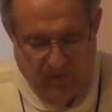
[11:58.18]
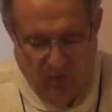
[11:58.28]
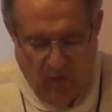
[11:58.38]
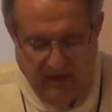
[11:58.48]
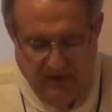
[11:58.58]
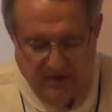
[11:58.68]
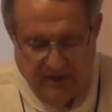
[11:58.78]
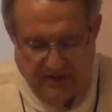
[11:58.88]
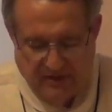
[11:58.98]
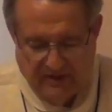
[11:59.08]
And why didn't
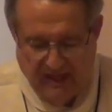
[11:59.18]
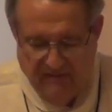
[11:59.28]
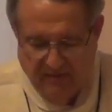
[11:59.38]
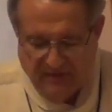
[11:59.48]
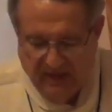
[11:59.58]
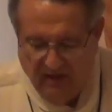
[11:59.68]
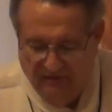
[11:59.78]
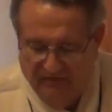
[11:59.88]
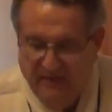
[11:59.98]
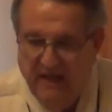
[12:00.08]
Jesus save
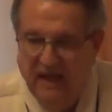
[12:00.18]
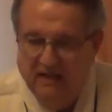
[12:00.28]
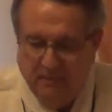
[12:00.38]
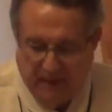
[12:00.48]
himself? He had the